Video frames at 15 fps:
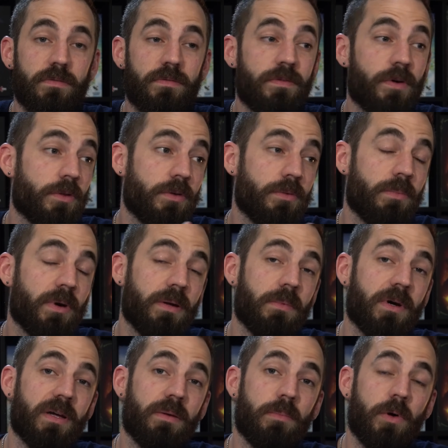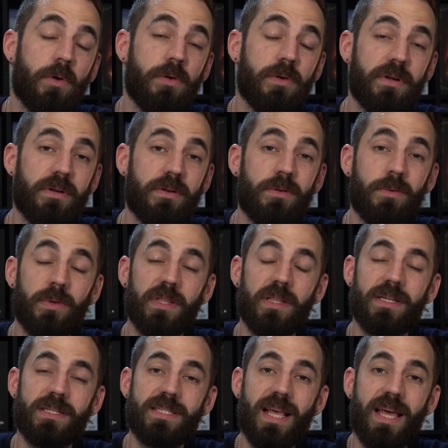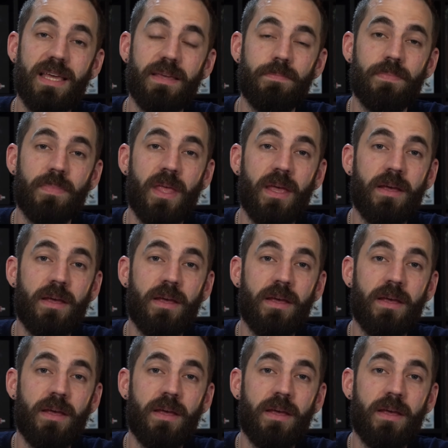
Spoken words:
followed by my opponent doing the same,